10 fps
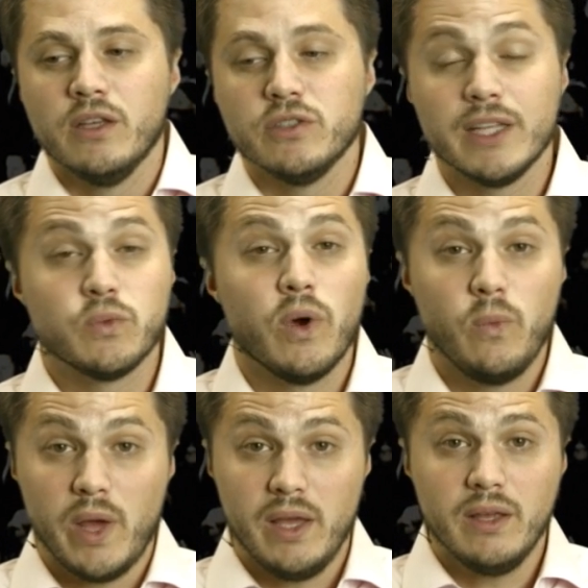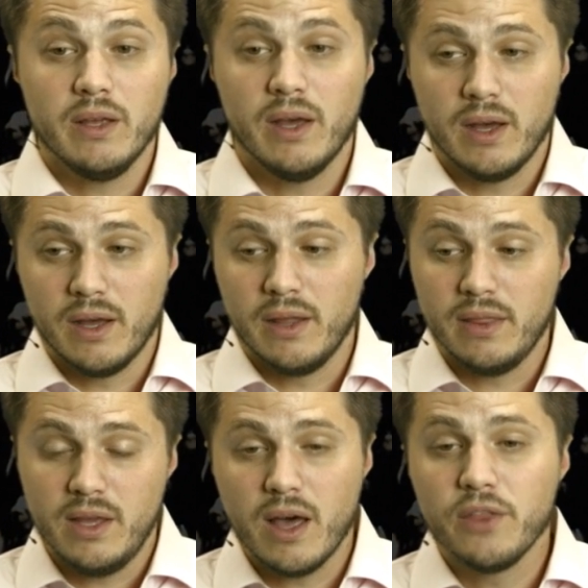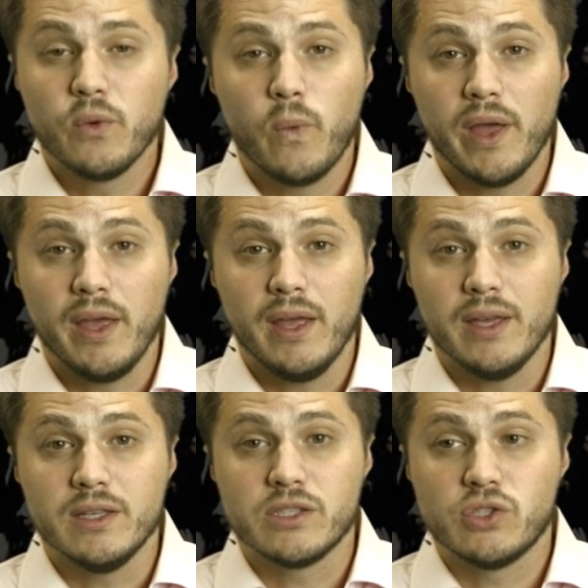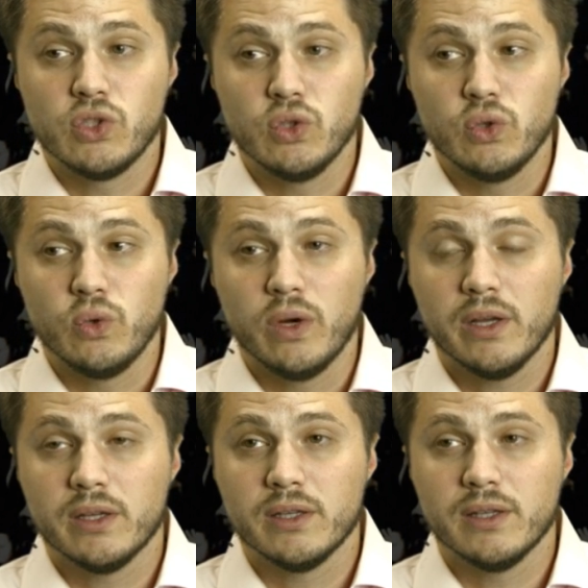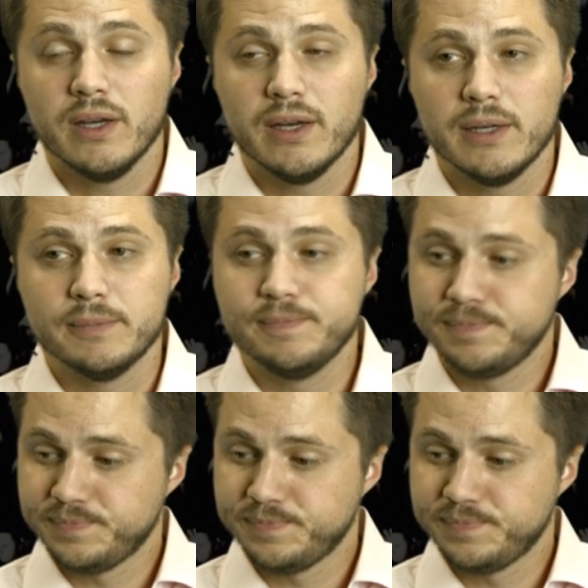So that's one way. The other way is to kind